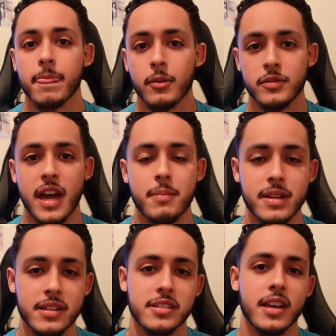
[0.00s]
With that
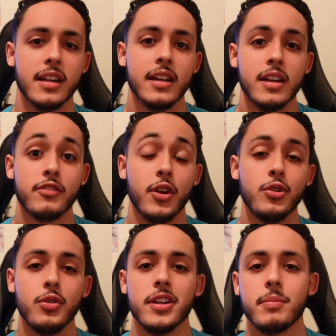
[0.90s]
being said, if you're
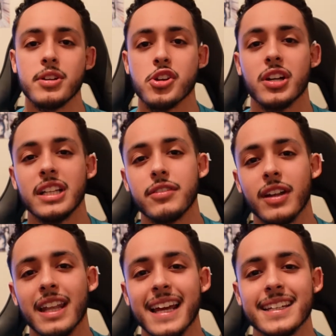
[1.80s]
new here, be sure to leave a
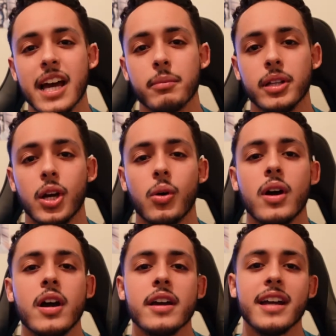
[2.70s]
like down below,
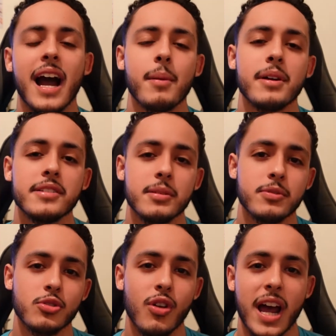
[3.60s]
comment,
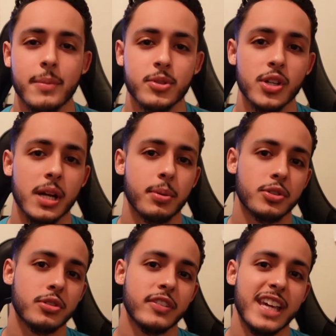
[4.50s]
subscribe, turn on
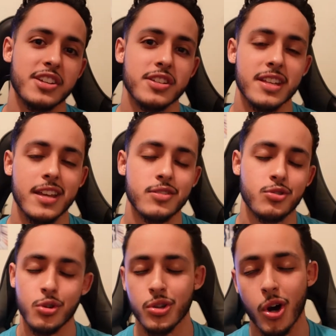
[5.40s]
post notifications, and
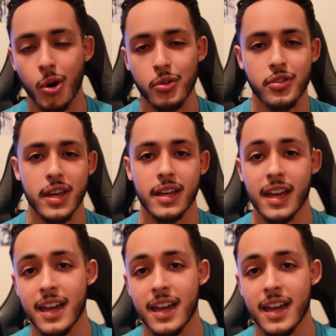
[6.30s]
do the whole thing.